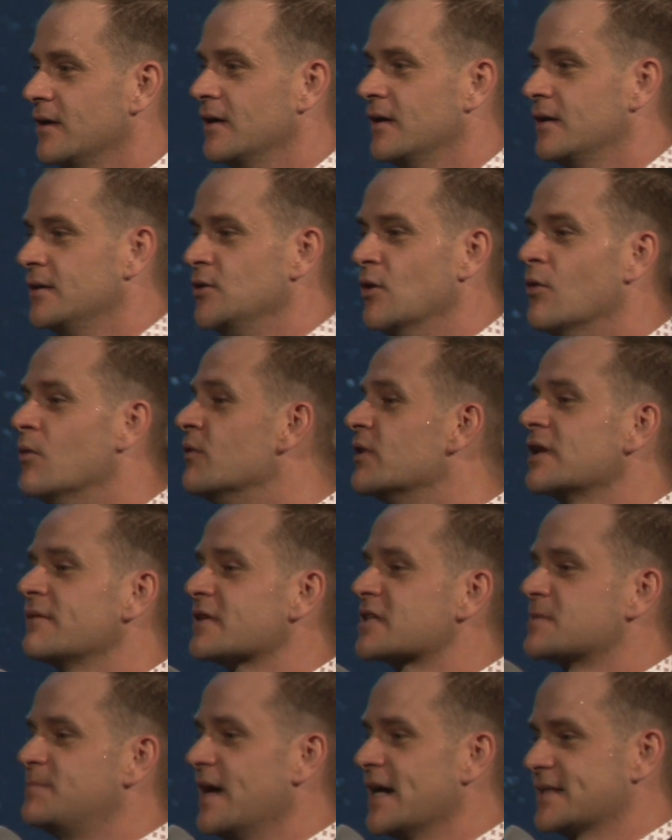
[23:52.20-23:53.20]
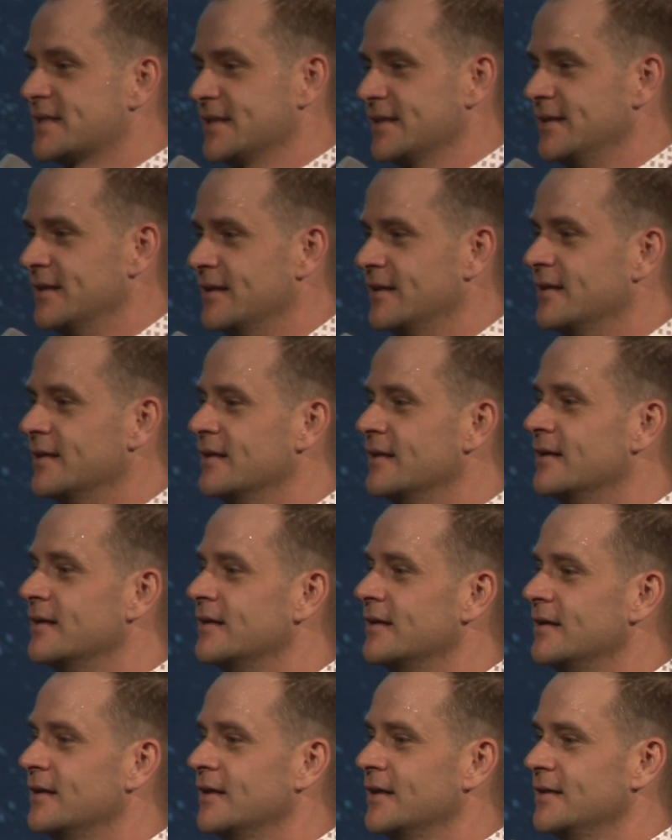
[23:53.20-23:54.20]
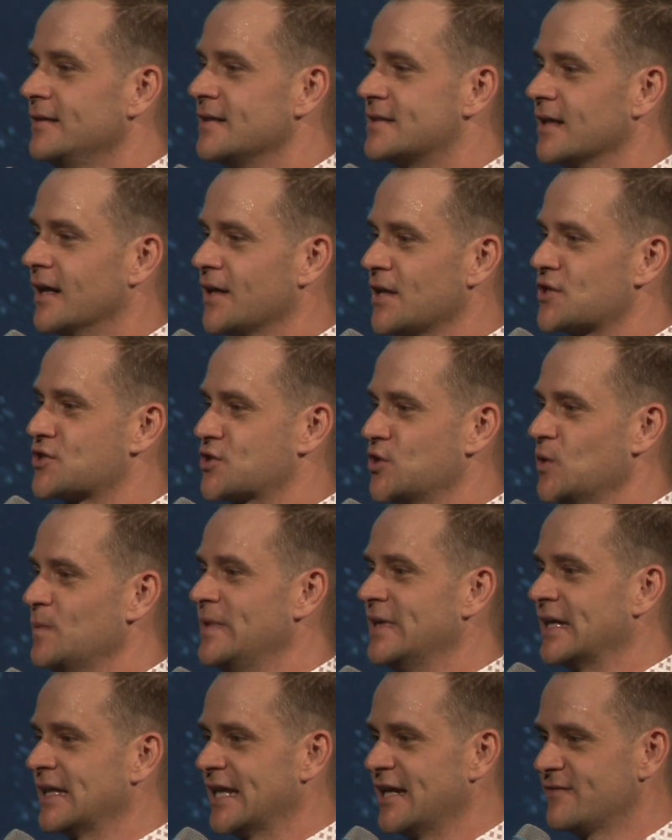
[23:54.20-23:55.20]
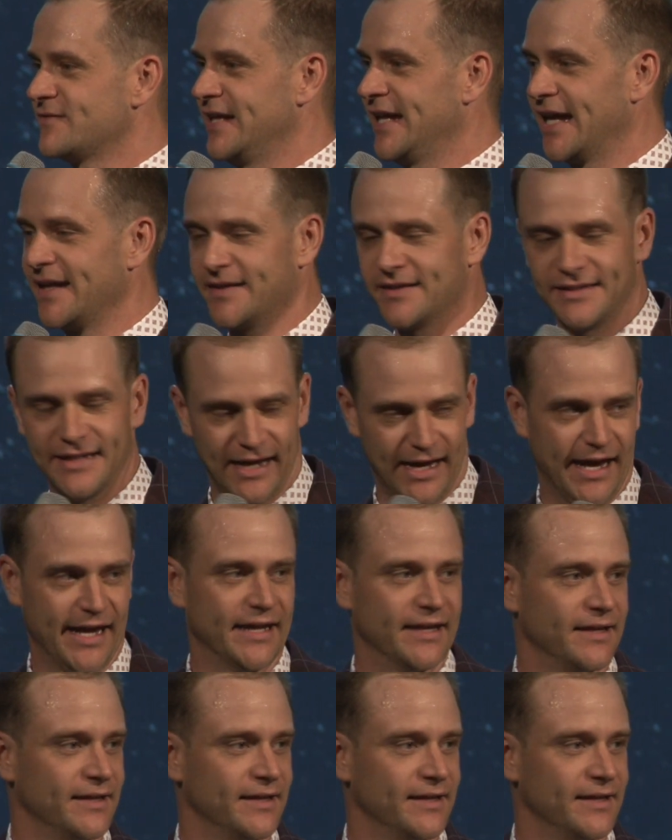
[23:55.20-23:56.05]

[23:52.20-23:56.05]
no one would have expected this unassuming left handed guy